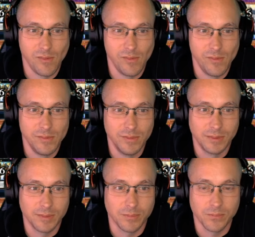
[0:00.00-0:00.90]

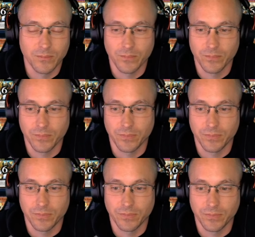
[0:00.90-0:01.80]

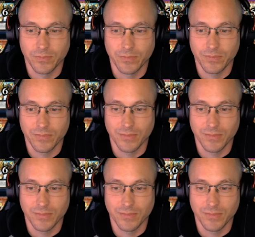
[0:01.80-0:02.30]
(silent)